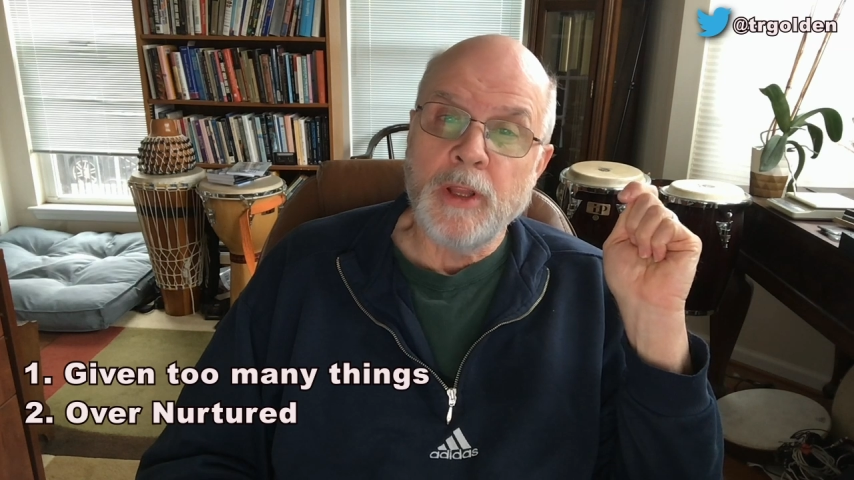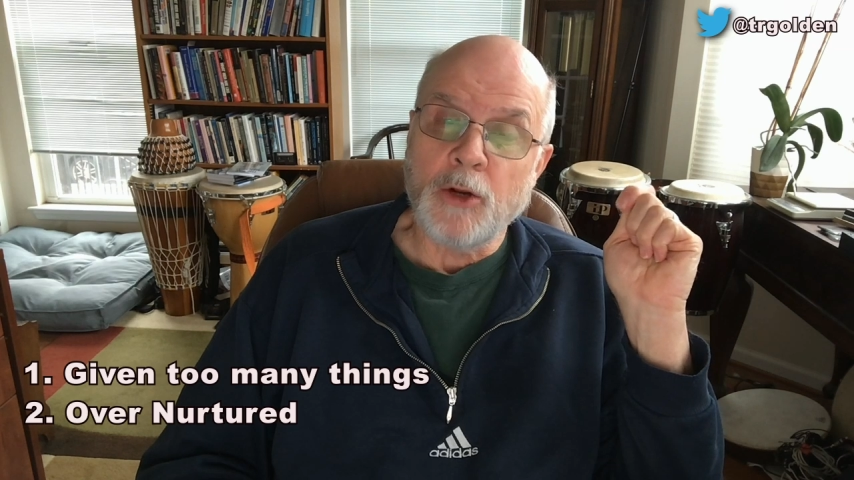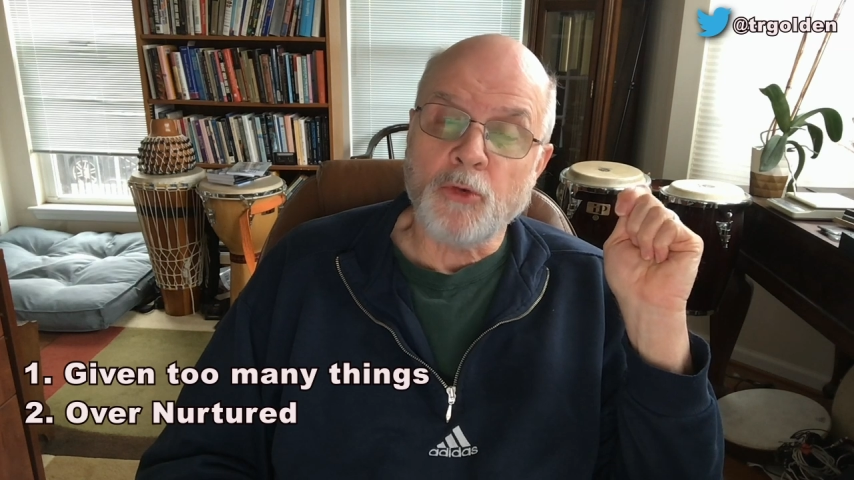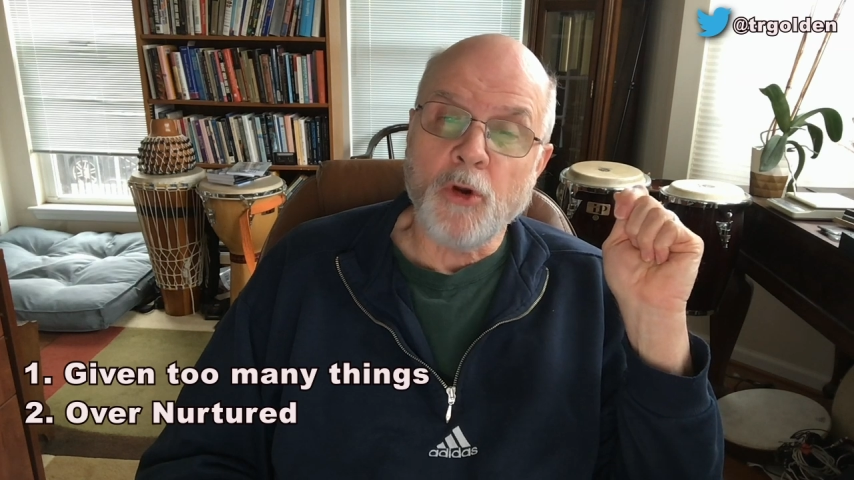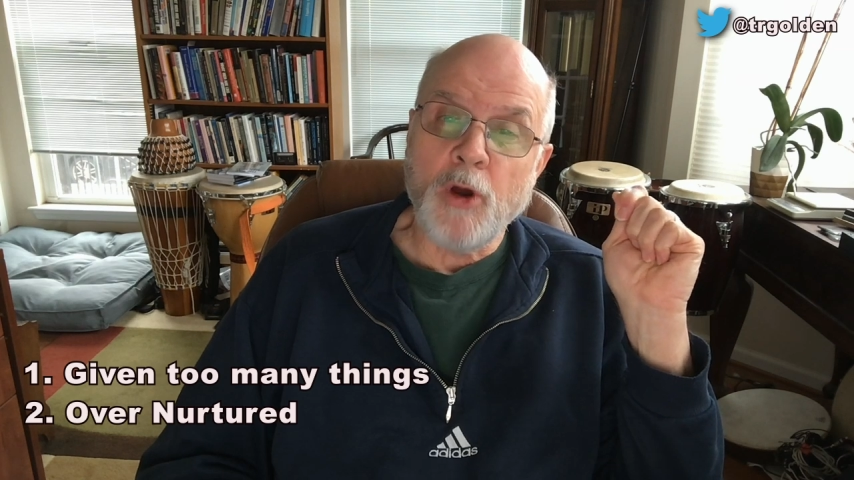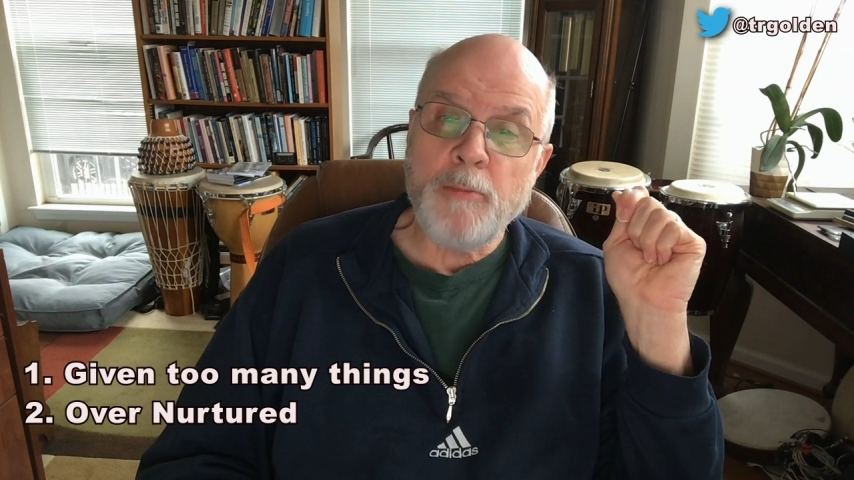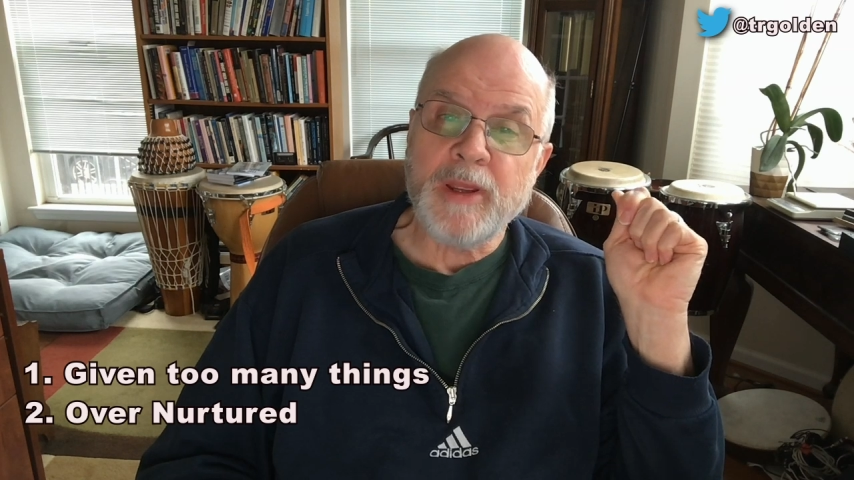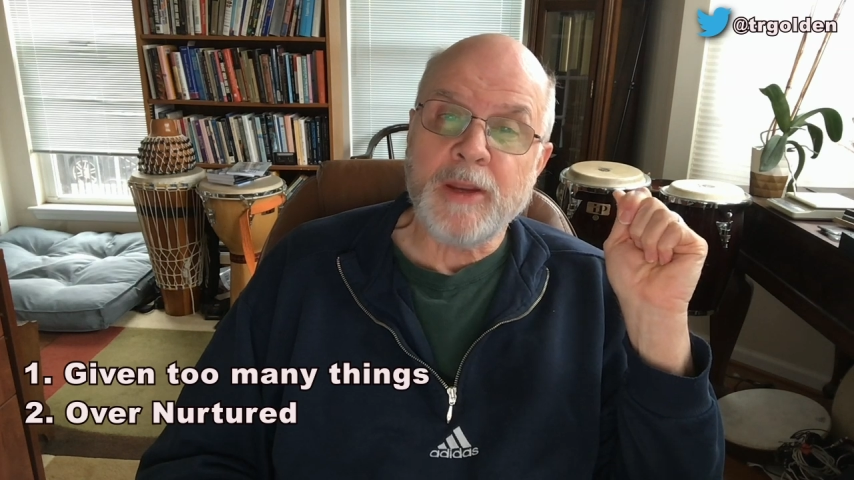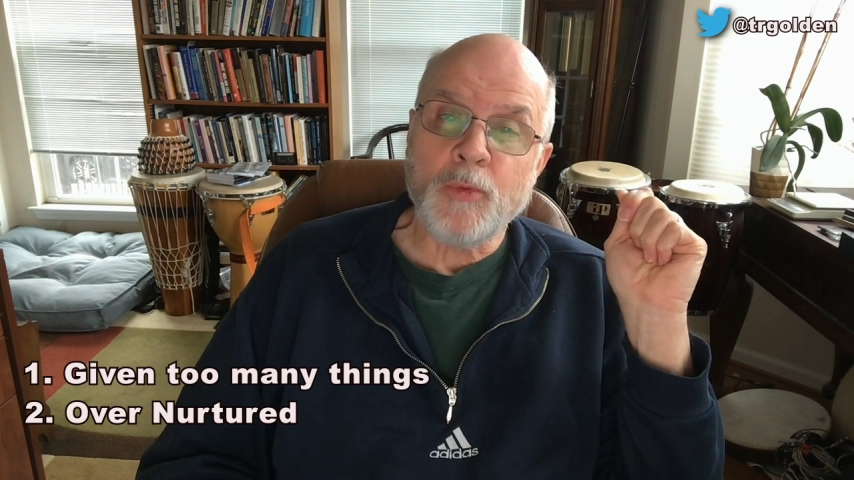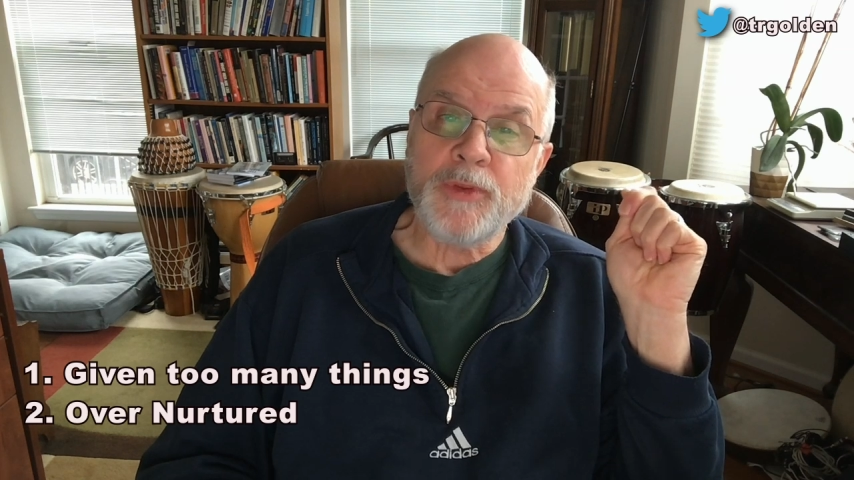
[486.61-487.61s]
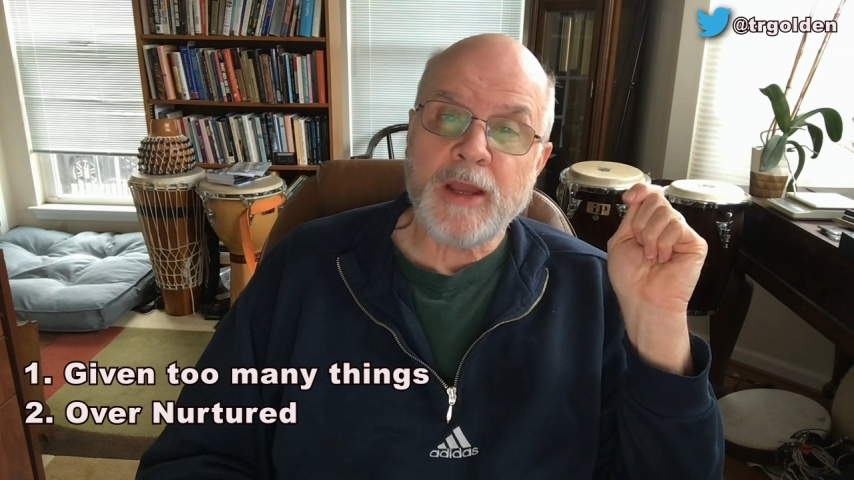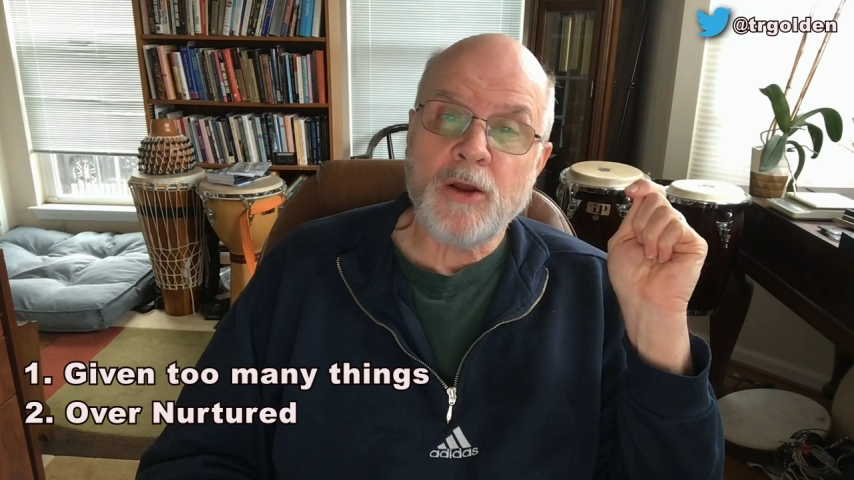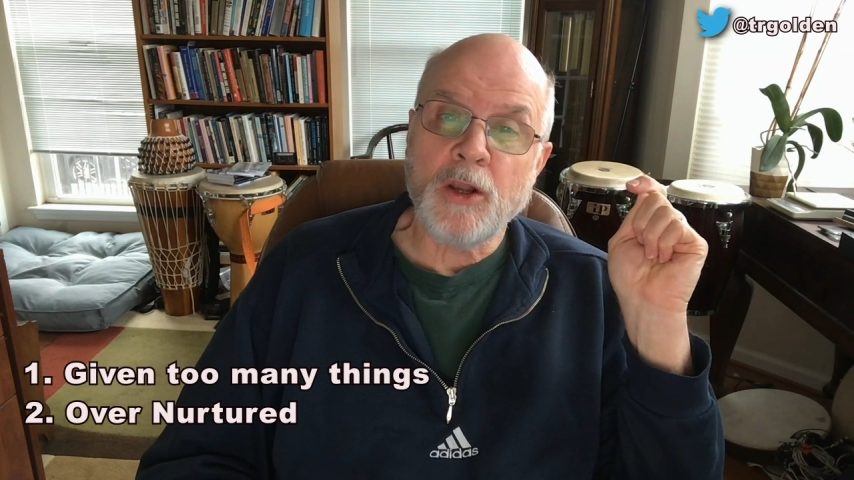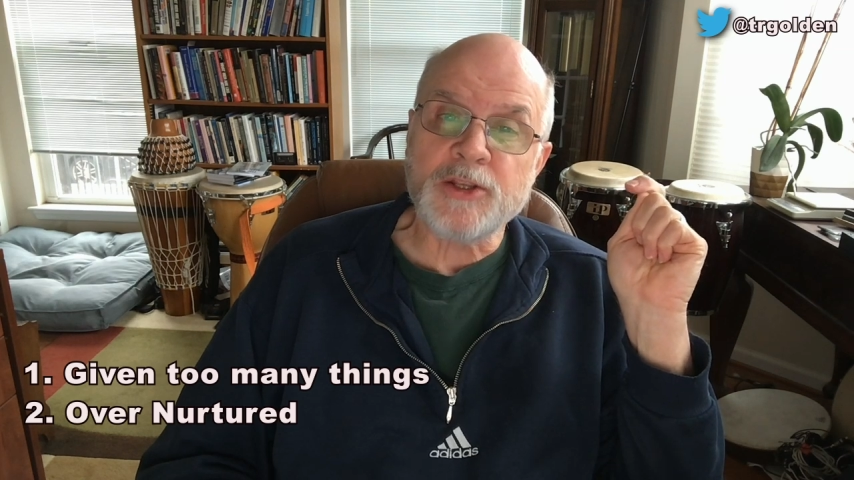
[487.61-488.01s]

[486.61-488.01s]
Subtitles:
grow up in what they call a